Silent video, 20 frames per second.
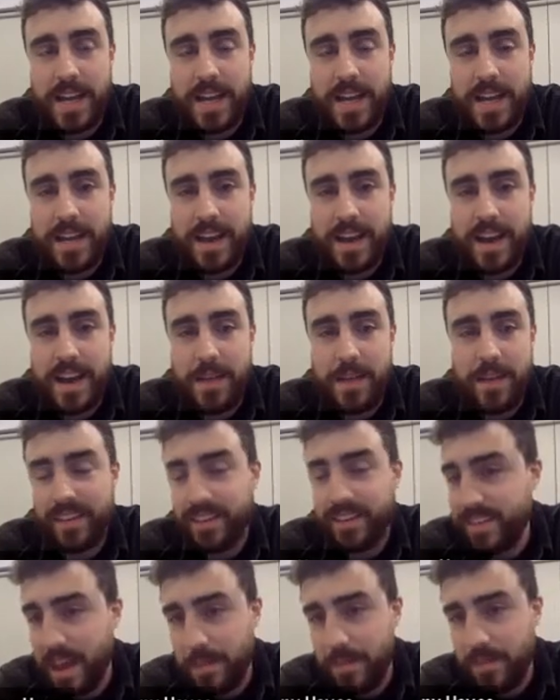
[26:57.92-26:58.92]
But it
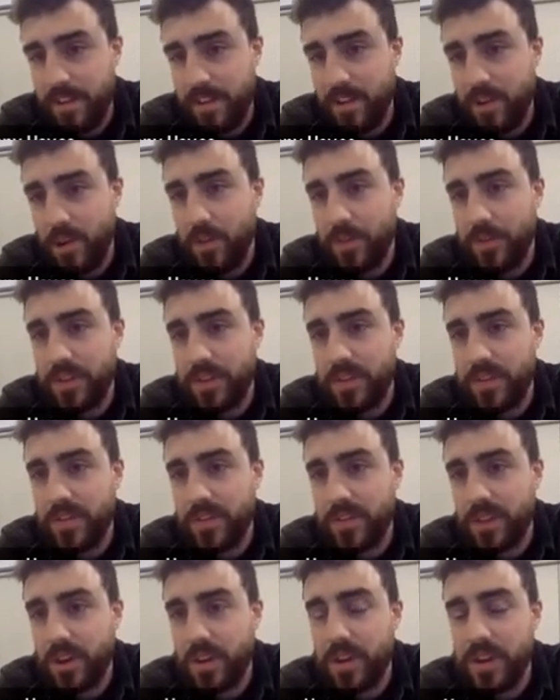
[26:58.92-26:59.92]
doesn't happen very often.
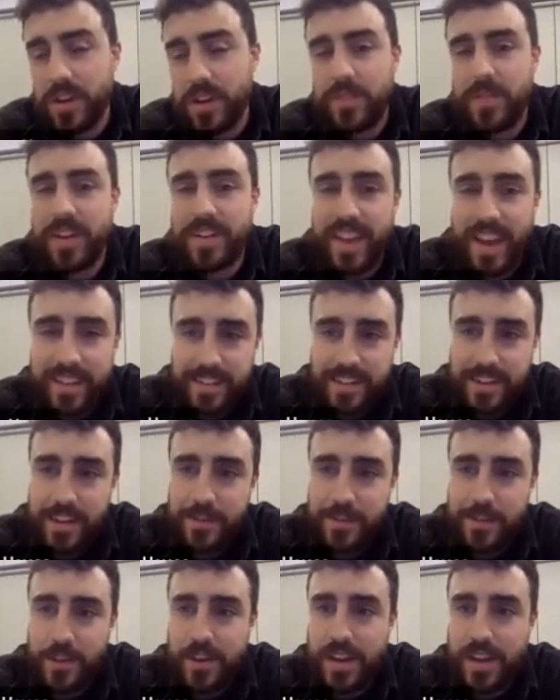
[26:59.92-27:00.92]
So it's fantastic
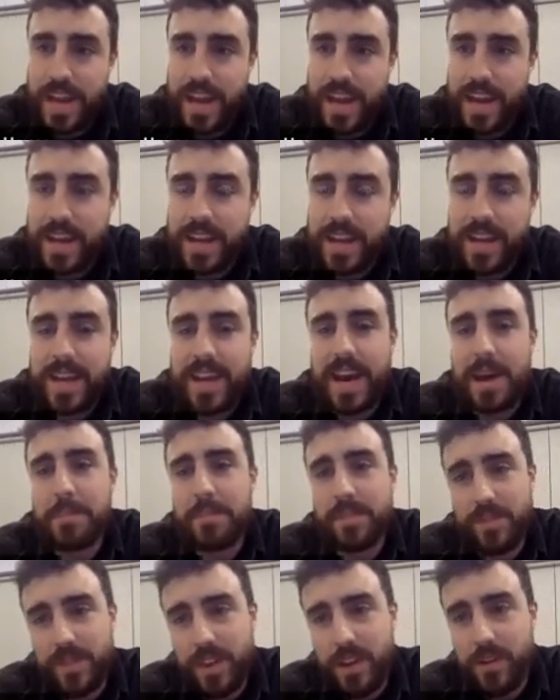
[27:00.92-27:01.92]
if you can get it.
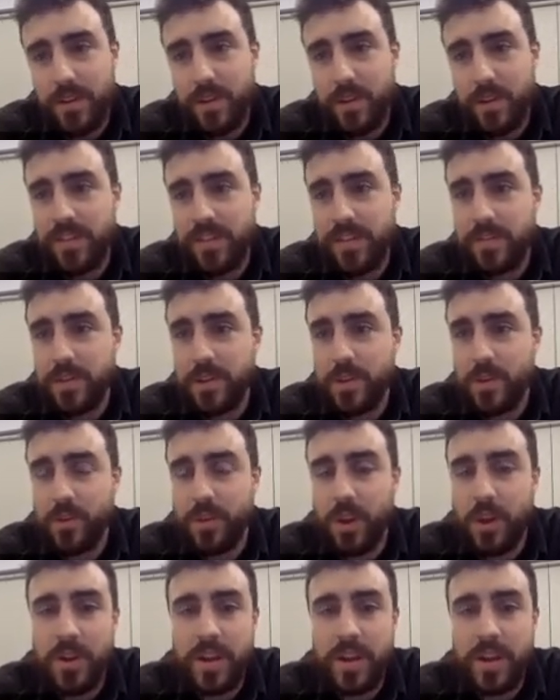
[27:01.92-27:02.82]
It's very, very difficult though.